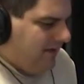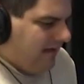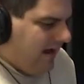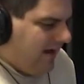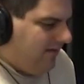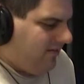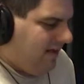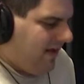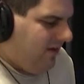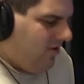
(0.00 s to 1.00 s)
They kind of
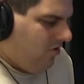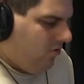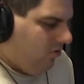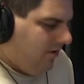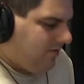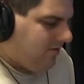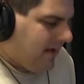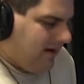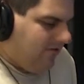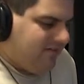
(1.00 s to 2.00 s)
let Woods
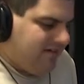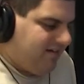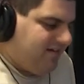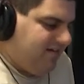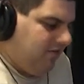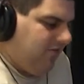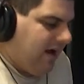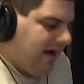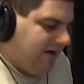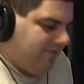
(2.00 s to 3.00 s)
Tower just shoot
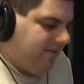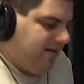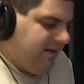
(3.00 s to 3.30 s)
on them,